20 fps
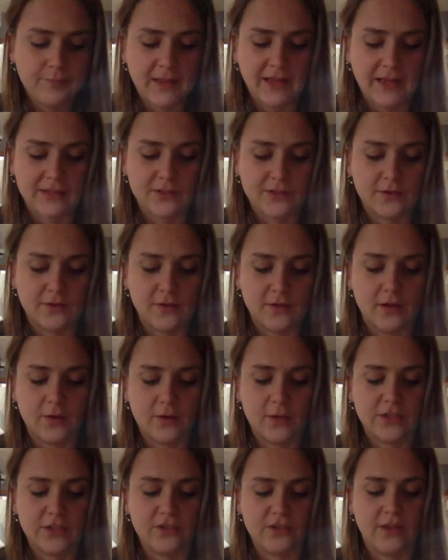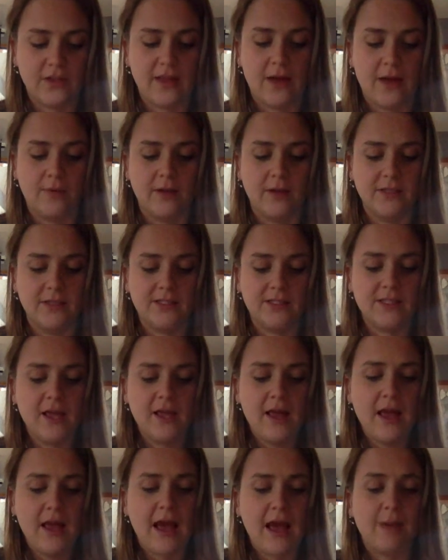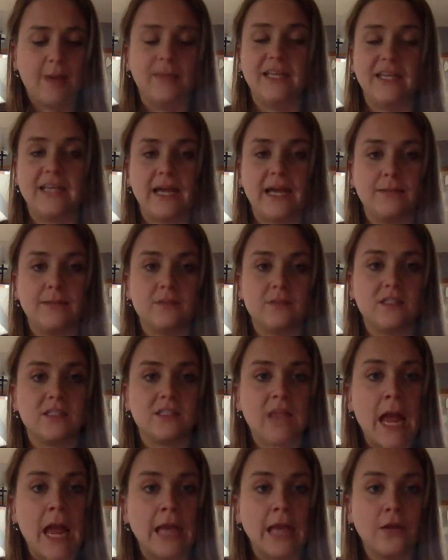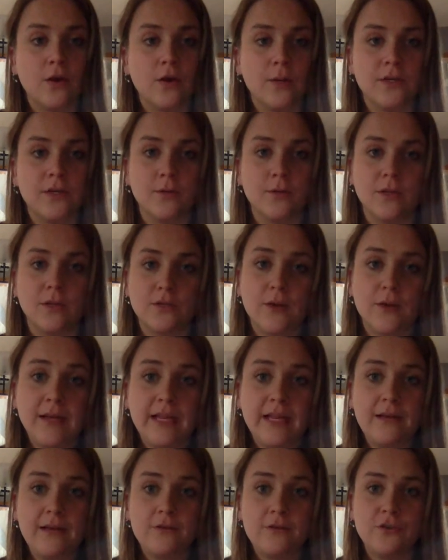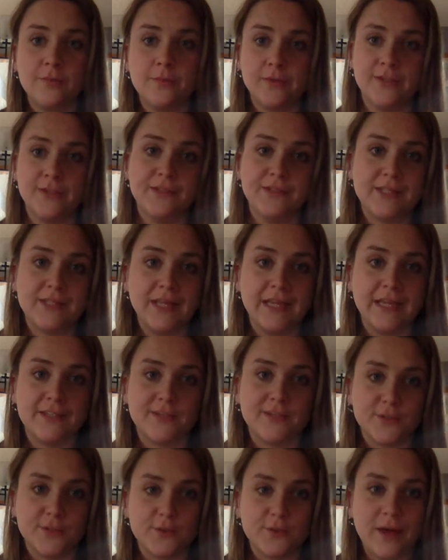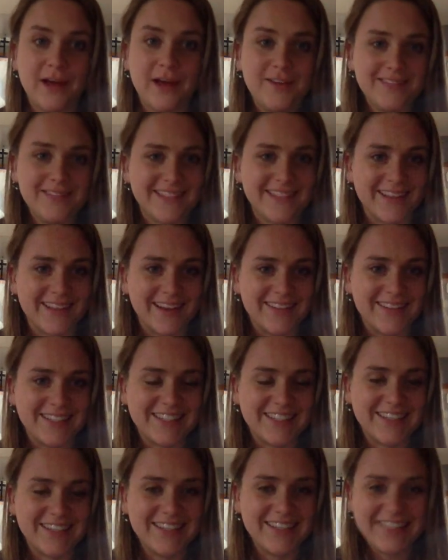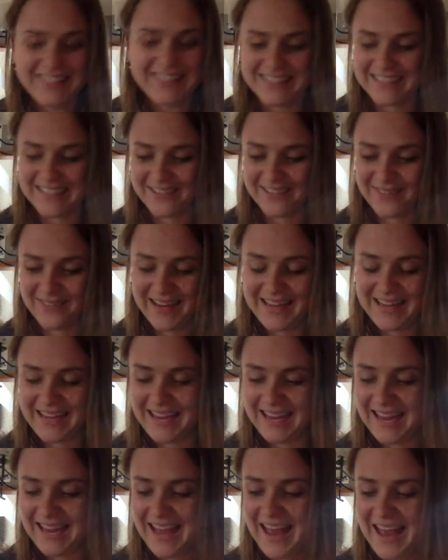answer the question that was, how many times does 10 go into 120? She produced the answer 12, so that was good. Good job, Bailey.